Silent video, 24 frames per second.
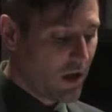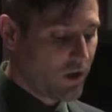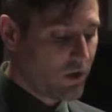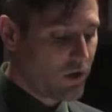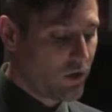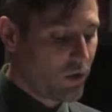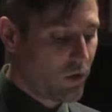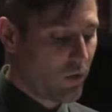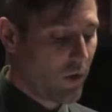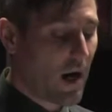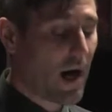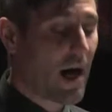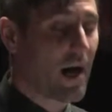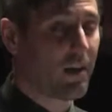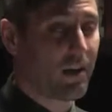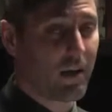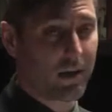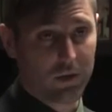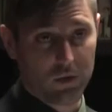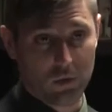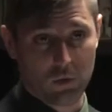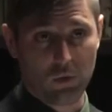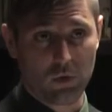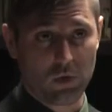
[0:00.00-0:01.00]
to
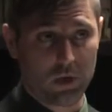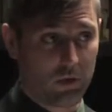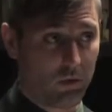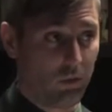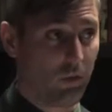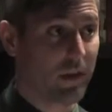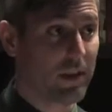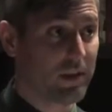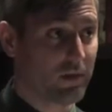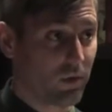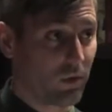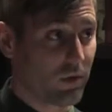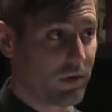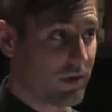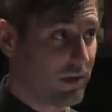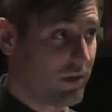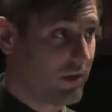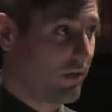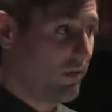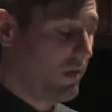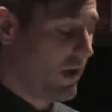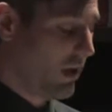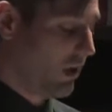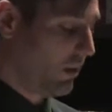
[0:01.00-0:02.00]
highlight the resources
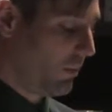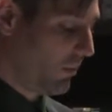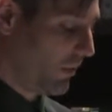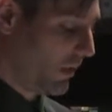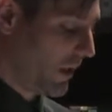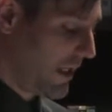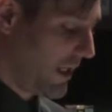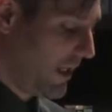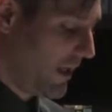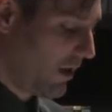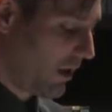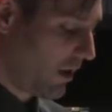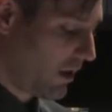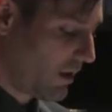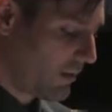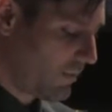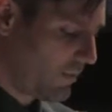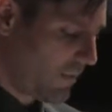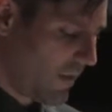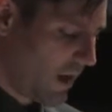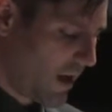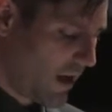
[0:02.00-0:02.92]
available here.